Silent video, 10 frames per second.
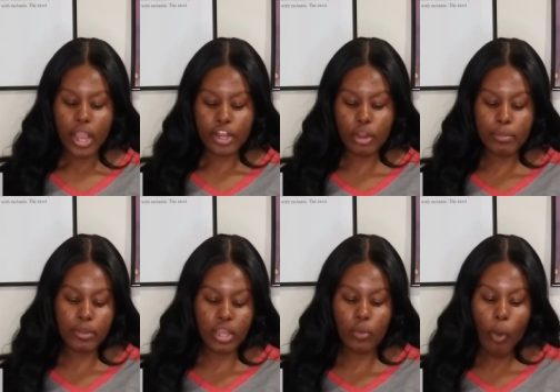your
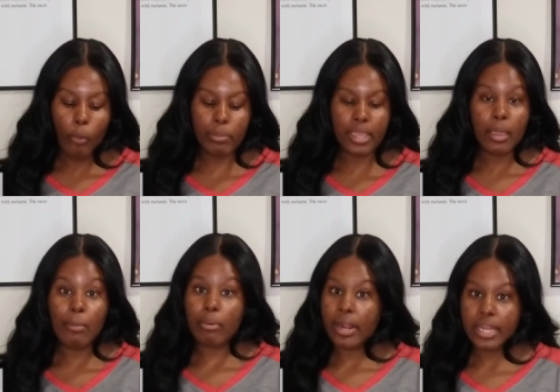building won't be
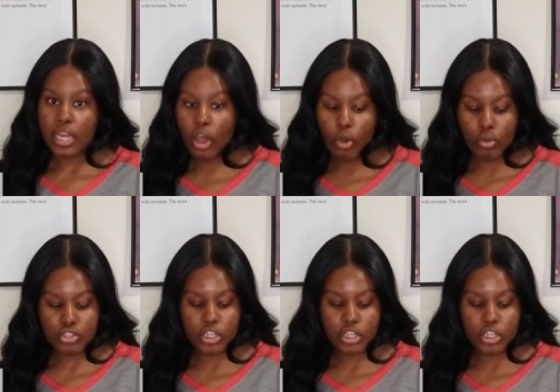Brandon Oaks,